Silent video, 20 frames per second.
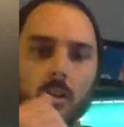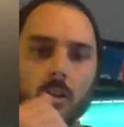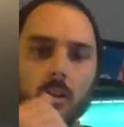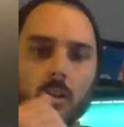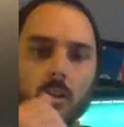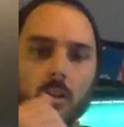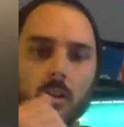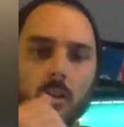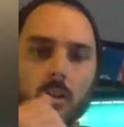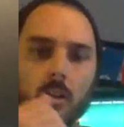
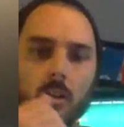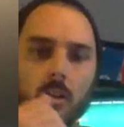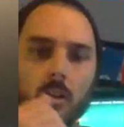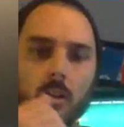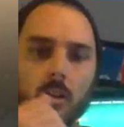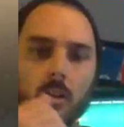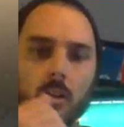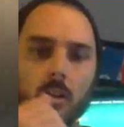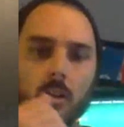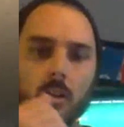
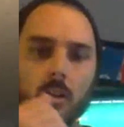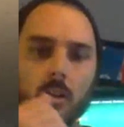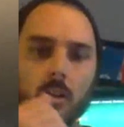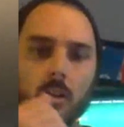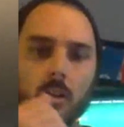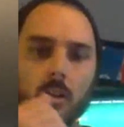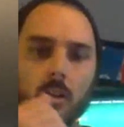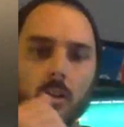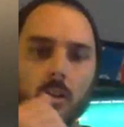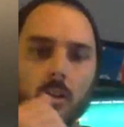
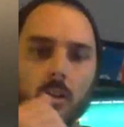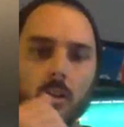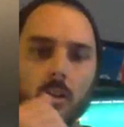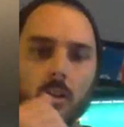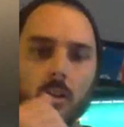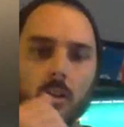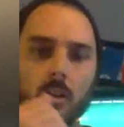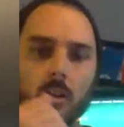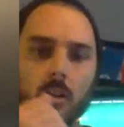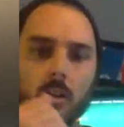
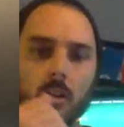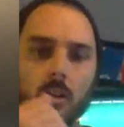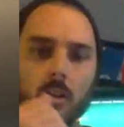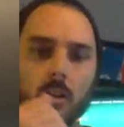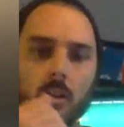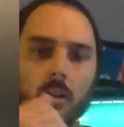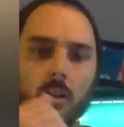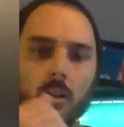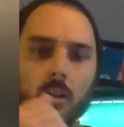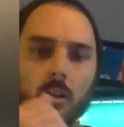
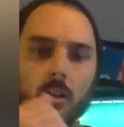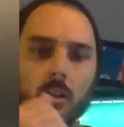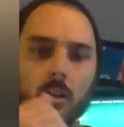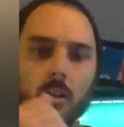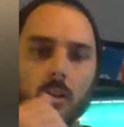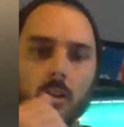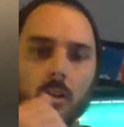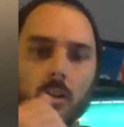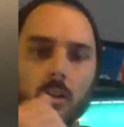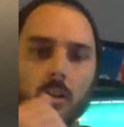
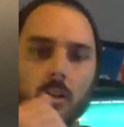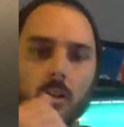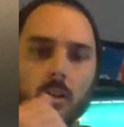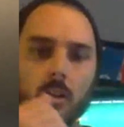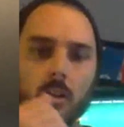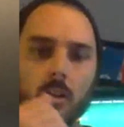This person isn't speaking.